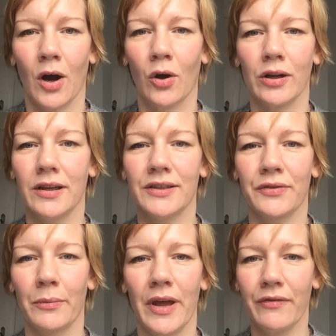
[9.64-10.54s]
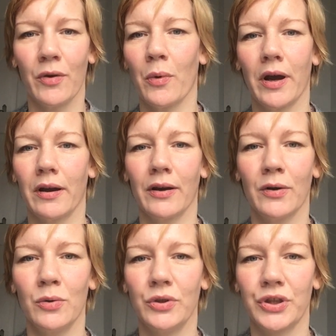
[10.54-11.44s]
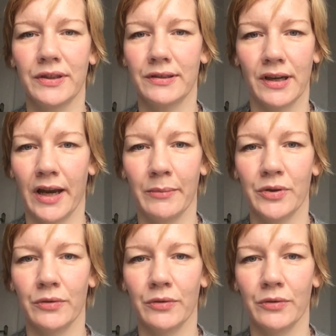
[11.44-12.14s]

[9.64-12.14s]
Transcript: audience from everywhere who just came